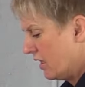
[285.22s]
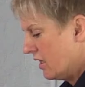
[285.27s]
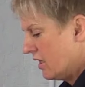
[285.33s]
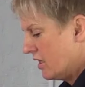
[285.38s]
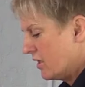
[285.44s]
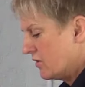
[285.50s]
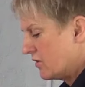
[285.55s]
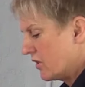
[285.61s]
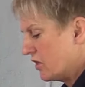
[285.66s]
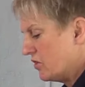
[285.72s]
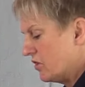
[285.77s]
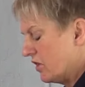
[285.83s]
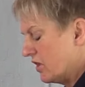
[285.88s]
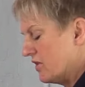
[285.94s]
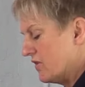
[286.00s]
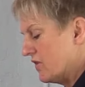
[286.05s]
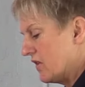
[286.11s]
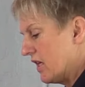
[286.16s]
So as you
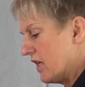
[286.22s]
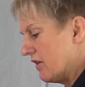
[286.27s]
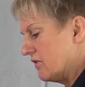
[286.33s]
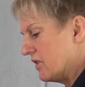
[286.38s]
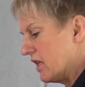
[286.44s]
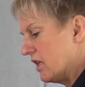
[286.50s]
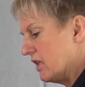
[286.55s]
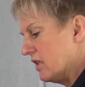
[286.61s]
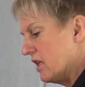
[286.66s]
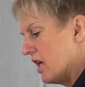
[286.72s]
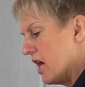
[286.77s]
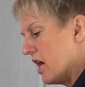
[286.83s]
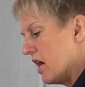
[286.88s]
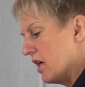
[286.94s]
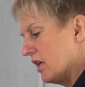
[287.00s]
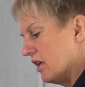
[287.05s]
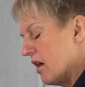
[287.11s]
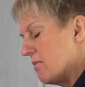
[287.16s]
can see, I've
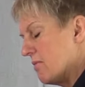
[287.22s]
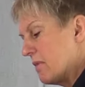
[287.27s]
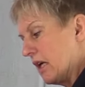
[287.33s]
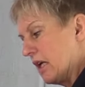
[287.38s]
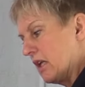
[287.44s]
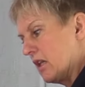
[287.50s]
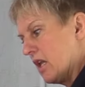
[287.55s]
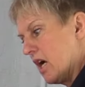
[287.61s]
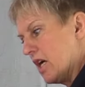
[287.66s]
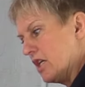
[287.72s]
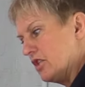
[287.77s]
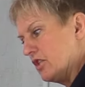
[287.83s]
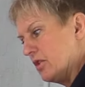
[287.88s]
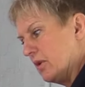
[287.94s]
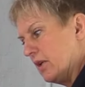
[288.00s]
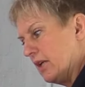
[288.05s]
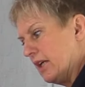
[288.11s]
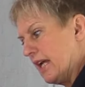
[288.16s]
got my client
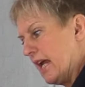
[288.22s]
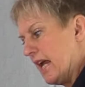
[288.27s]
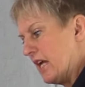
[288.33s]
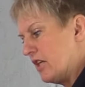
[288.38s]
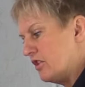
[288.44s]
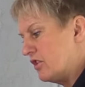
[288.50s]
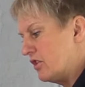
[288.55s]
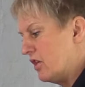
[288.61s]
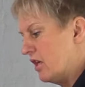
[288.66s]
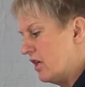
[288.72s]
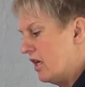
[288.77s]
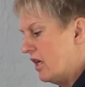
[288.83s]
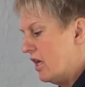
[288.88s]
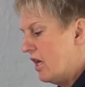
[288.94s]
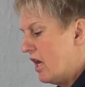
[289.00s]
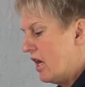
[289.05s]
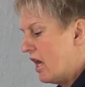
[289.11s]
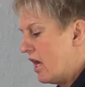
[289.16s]
to engage
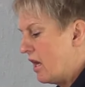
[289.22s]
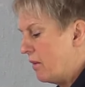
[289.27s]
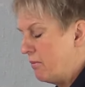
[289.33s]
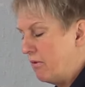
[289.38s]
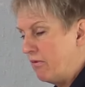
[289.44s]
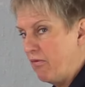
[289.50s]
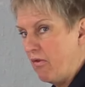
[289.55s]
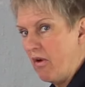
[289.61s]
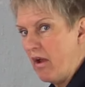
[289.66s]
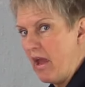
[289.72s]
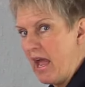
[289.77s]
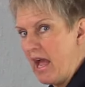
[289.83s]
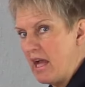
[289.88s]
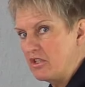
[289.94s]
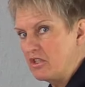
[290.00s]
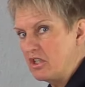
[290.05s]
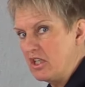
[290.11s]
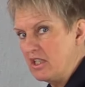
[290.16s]
before I
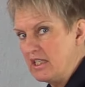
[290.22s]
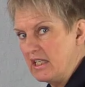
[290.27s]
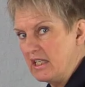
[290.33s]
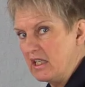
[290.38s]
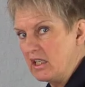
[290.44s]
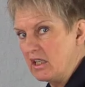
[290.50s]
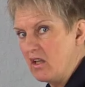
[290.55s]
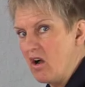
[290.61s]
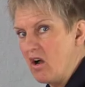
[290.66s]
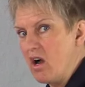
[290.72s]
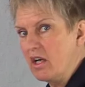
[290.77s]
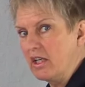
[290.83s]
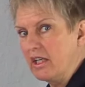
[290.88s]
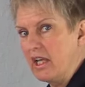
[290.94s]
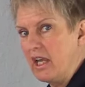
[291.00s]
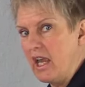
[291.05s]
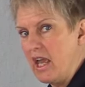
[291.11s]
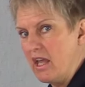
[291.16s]
actually did the
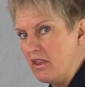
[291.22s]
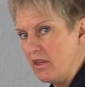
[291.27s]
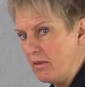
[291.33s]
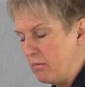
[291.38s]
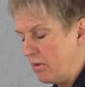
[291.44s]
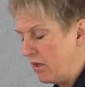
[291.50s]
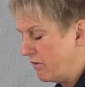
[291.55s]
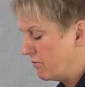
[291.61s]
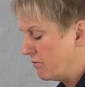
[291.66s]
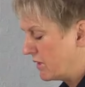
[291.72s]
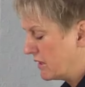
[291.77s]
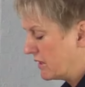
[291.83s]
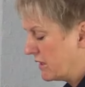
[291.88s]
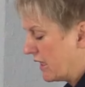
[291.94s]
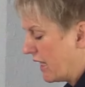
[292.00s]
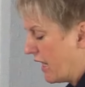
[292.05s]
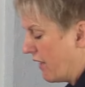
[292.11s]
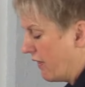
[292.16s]
lock and the movement,
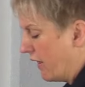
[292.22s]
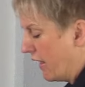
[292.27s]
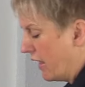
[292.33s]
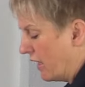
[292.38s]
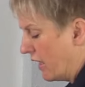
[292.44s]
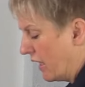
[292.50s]
and then I